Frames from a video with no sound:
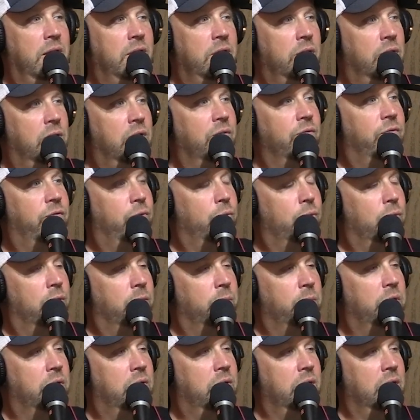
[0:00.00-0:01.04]
You can fool
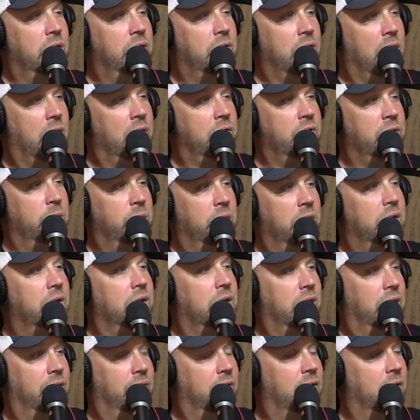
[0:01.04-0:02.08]
them. You can talk them into
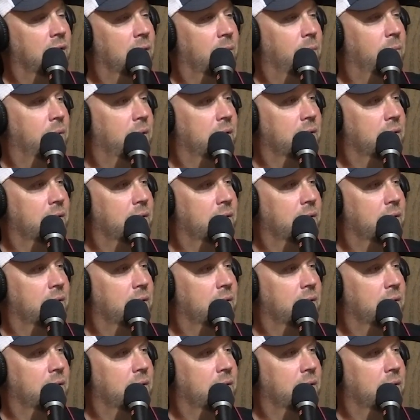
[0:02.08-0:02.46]
giving up,